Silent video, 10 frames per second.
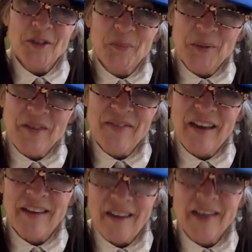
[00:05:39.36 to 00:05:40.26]
to believe
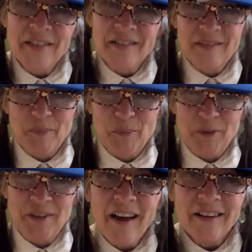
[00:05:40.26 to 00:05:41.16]
that gases
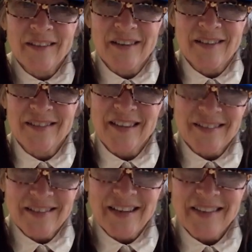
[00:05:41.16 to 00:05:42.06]
protect us,
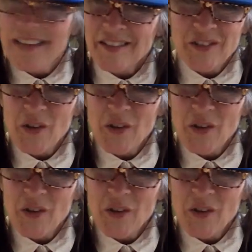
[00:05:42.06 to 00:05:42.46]
doesn't it? That's